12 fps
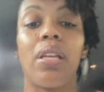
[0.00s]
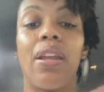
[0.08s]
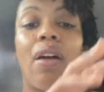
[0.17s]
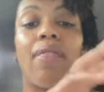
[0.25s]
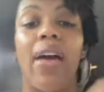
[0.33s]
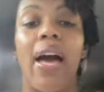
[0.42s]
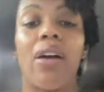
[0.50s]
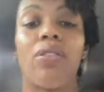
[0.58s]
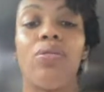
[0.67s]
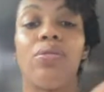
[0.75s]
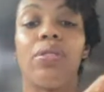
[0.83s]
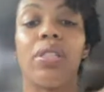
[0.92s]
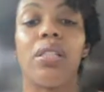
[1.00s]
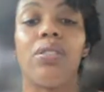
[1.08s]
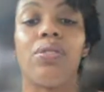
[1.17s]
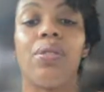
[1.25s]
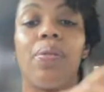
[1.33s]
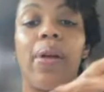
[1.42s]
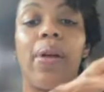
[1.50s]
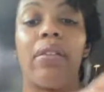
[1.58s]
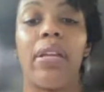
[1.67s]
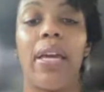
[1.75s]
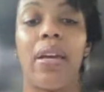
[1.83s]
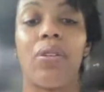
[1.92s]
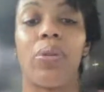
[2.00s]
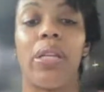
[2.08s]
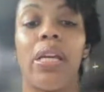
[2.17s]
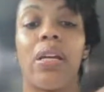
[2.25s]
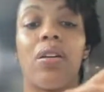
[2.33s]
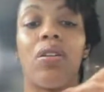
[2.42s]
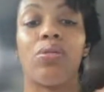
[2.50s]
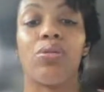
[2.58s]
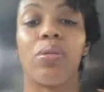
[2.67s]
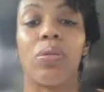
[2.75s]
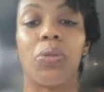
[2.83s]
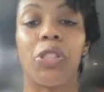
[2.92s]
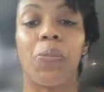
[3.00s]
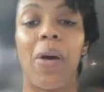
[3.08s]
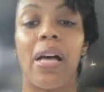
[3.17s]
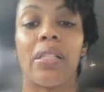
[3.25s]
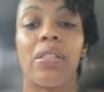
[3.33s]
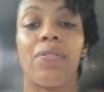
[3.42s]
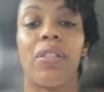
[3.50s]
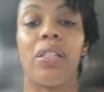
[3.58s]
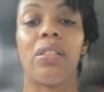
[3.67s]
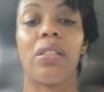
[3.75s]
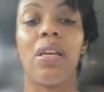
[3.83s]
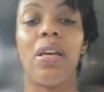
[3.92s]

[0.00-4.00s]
and our values are centered around equity and cultural responsiveness,